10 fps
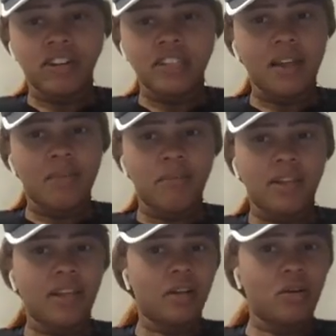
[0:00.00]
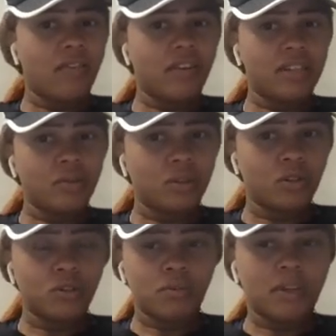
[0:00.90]
friends that don't have any
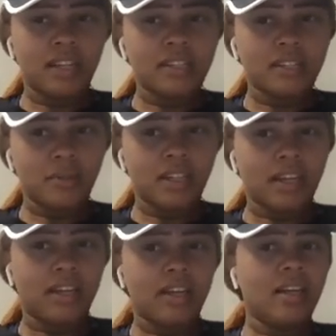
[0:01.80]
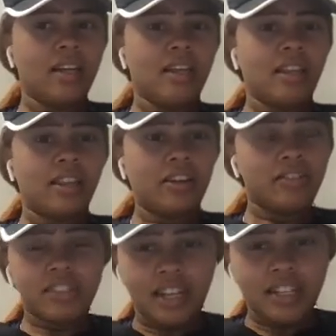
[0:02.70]
student loans but make less than me, like
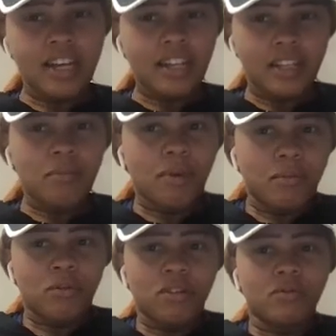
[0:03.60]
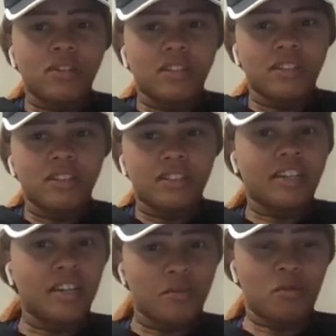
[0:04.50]
they technically make more than me
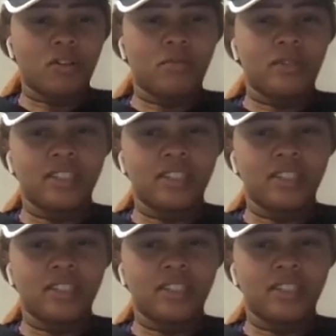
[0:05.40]
because they keep more than